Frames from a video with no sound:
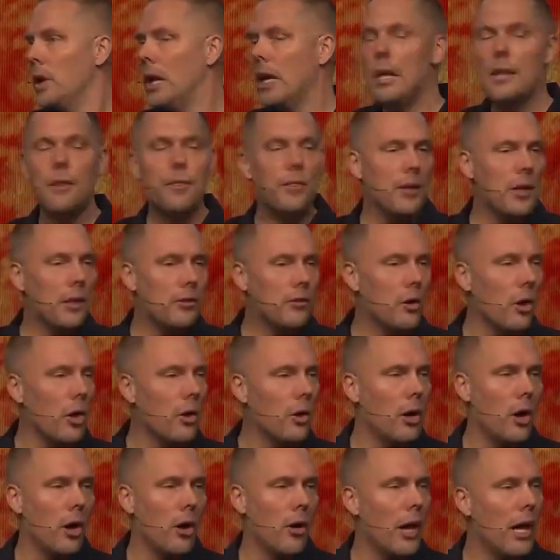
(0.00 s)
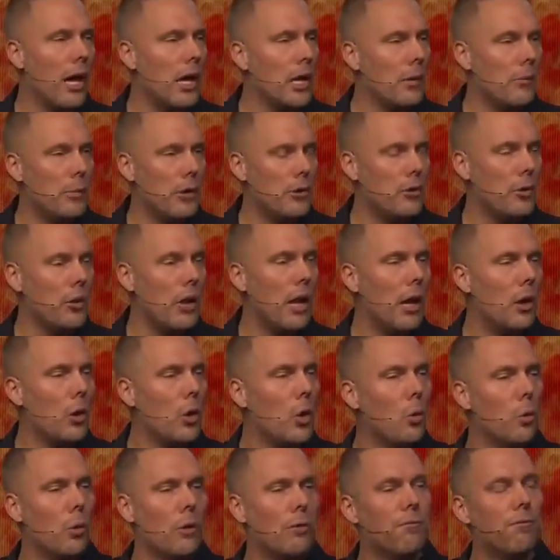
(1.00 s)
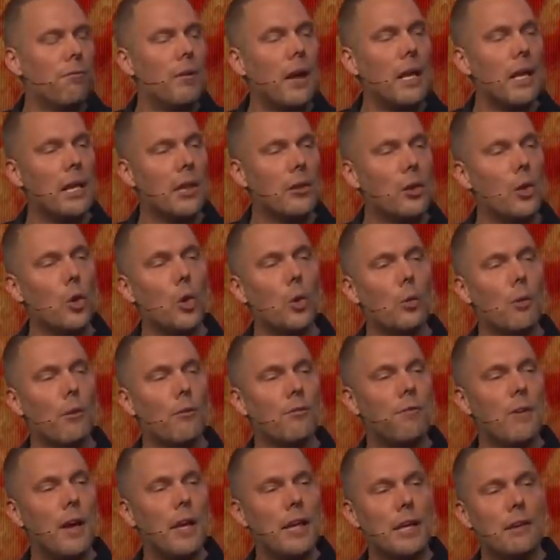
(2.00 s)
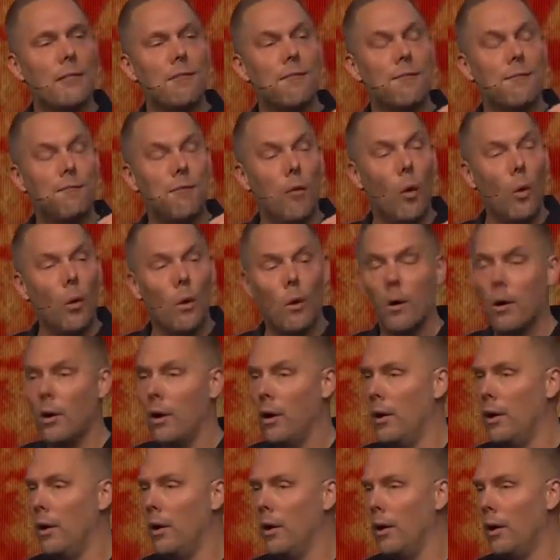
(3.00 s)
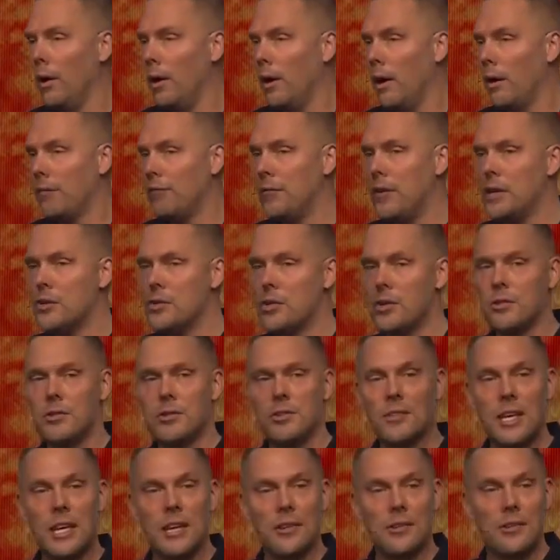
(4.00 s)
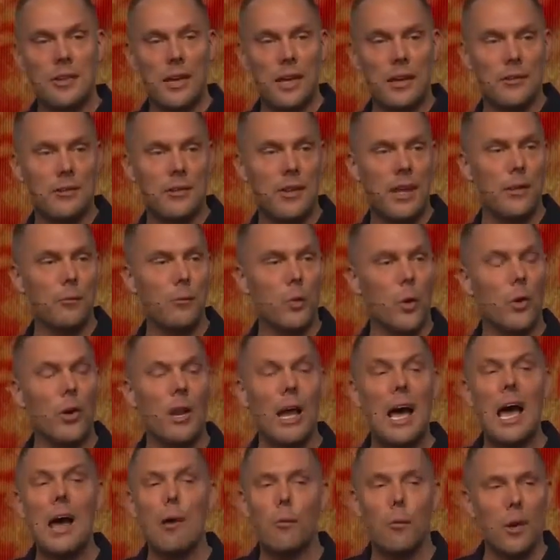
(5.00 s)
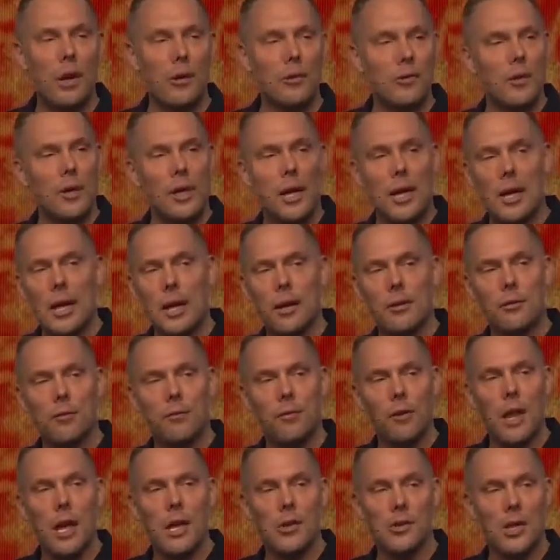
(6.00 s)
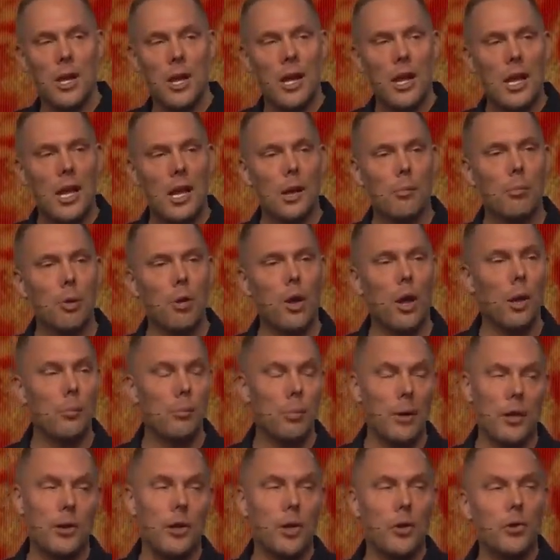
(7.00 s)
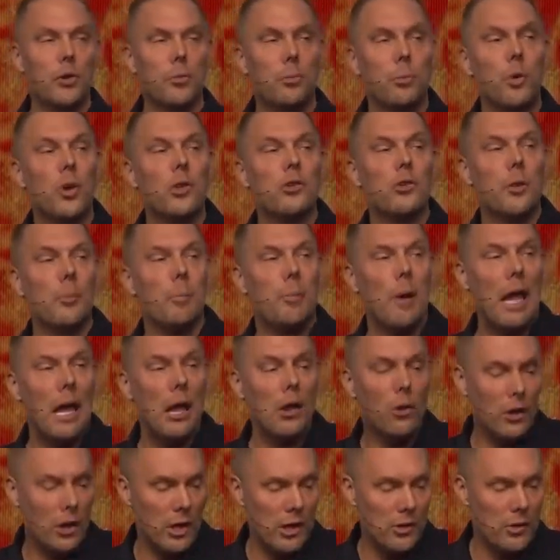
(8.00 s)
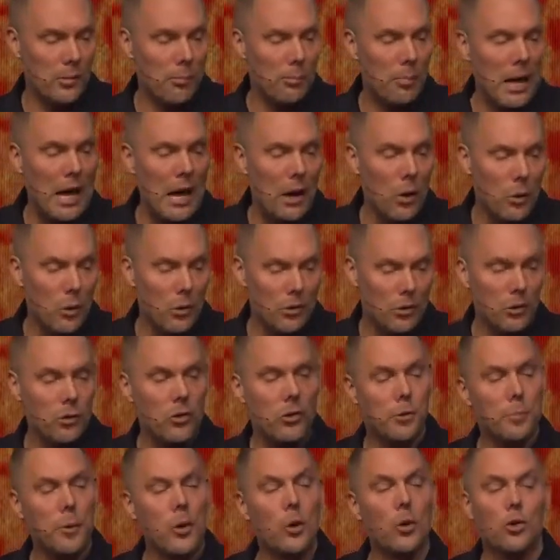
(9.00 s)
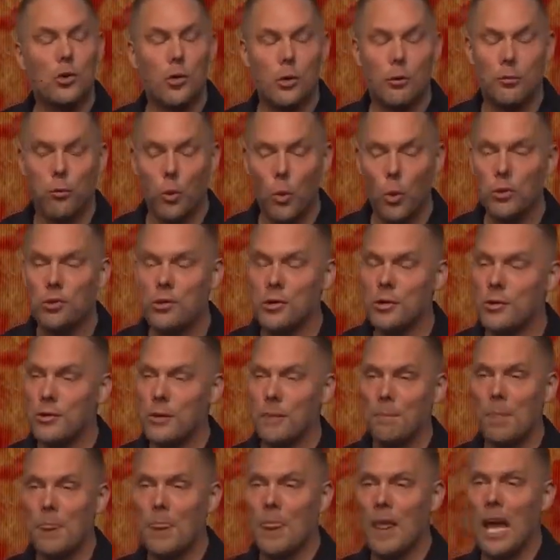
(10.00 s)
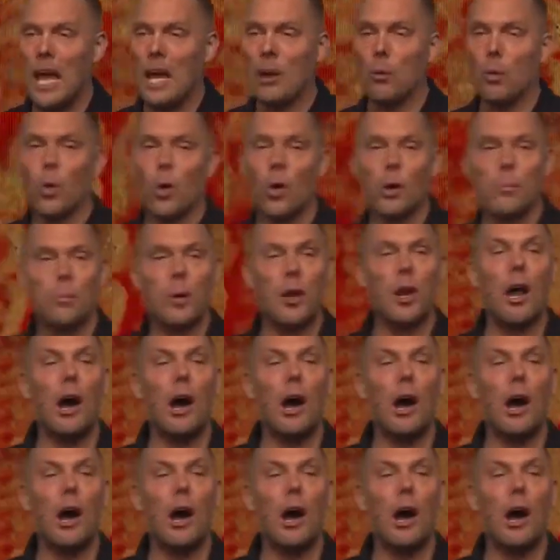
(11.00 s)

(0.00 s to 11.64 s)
Atheists aren't our enemies. They're not who we're fighting. They're who we're fighting for. Ephesians 6 says that we're not wrestling against flesh and blood, but there's principalities and powers and spiritual forces at work.